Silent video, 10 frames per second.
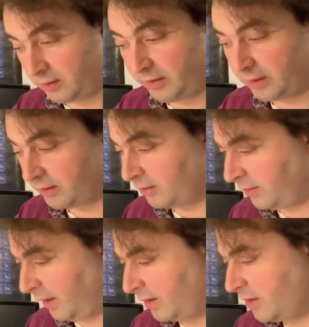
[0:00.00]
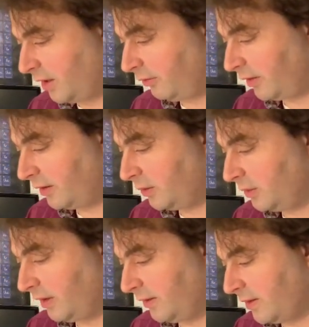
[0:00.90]
here any j value,
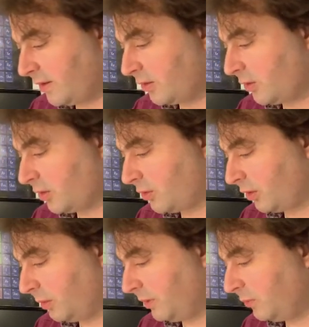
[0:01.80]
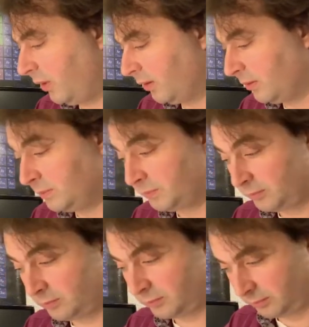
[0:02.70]
that this is just going to be 1,
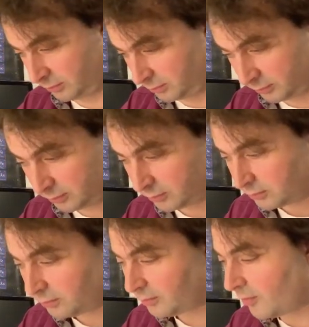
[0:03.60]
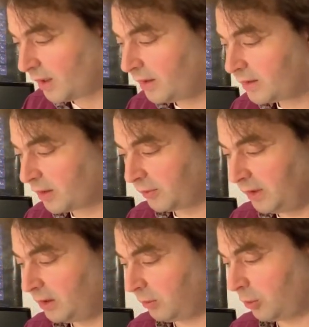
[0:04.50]
and that you have an
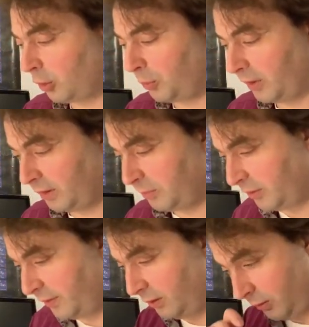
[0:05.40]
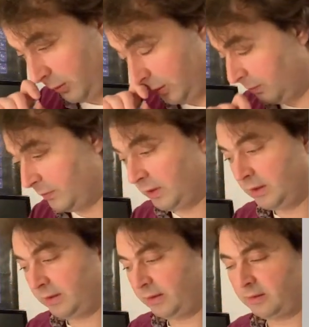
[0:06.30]
equal coupling between all
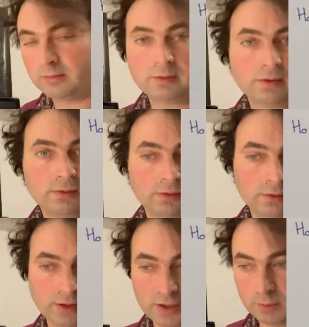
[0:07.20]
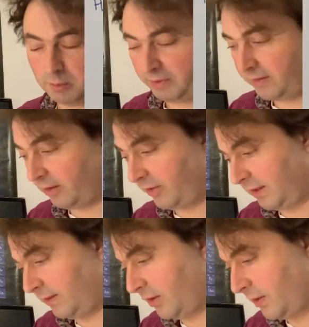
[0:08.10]
crystal momenta
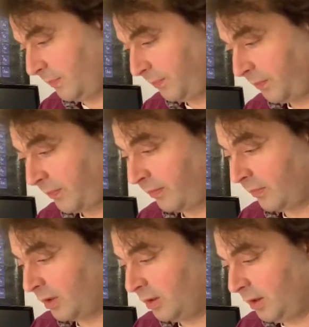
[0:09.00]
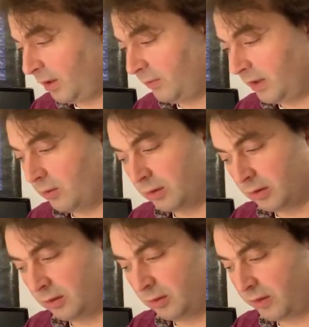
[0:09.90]
vectors. And when
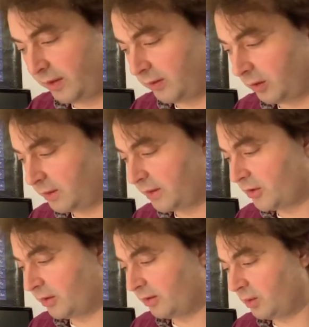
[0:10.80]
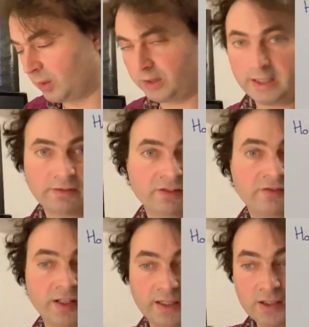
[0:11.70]
you're not at the origin, you only have a
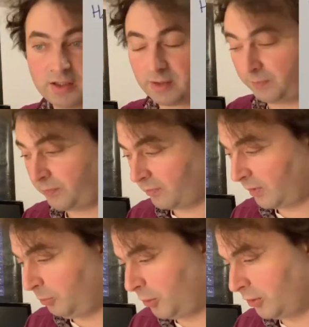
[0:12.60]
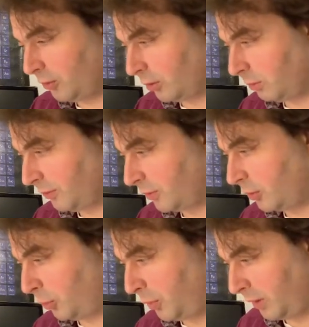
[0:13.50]
phase, but the norm of the
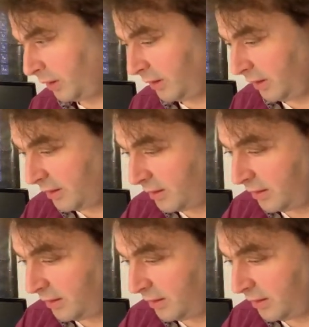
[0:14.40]
coupling is